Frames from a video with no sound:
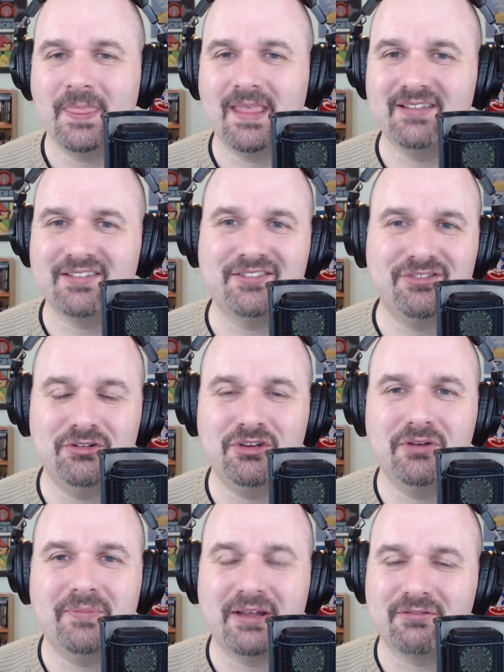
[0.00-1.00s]
as a
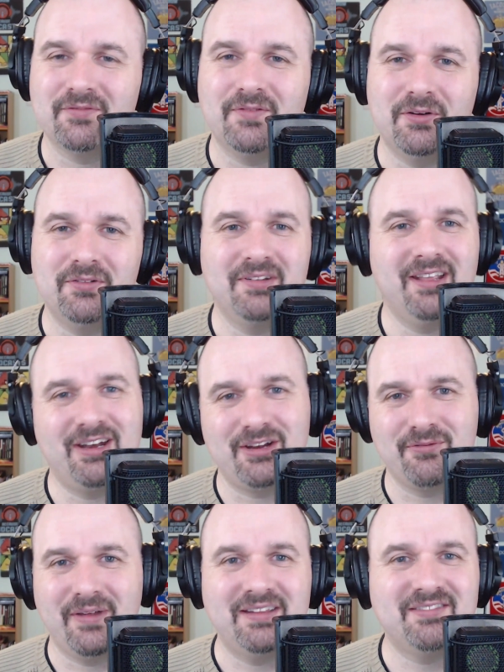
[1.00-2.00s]
studio microphone in a
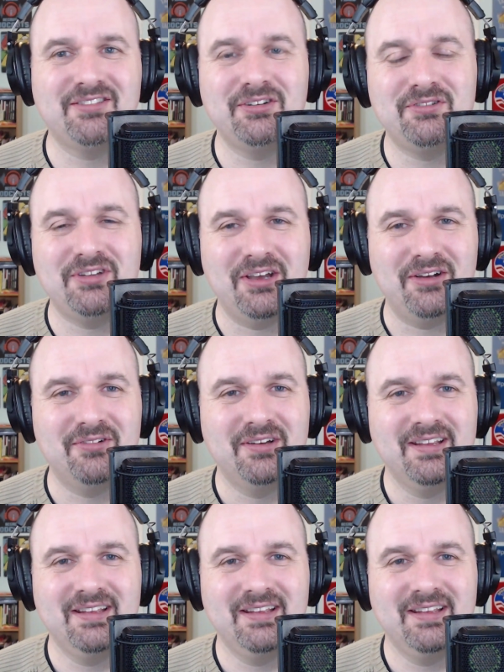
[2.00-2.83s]
great studio.